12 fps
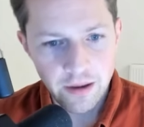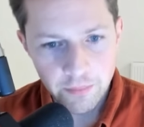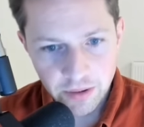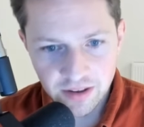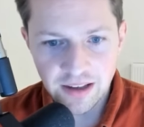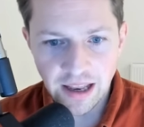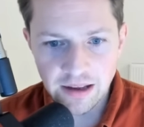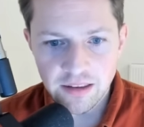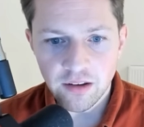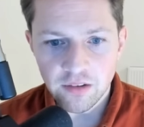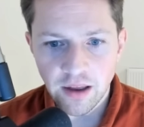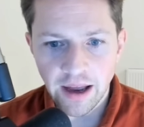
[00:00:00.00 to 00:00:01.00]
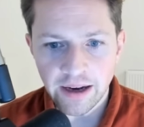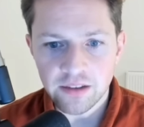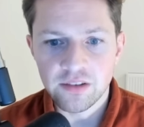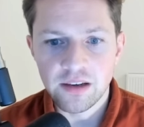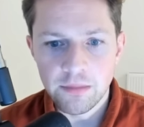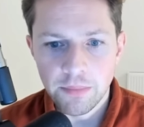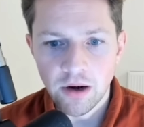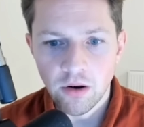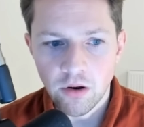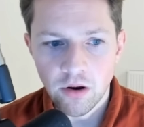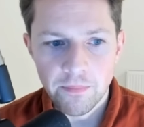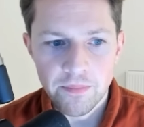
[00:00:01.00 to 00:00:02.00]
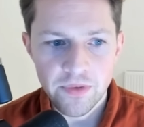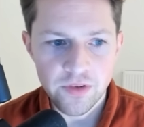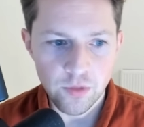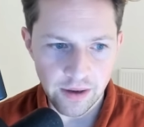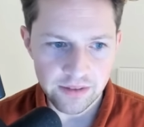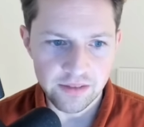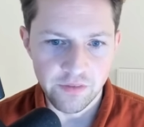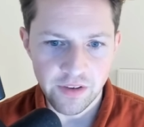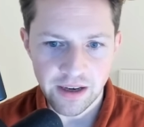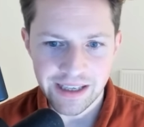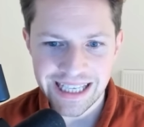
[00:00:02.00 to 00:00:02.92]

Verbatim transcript: But today does actually belong to Aston Villa.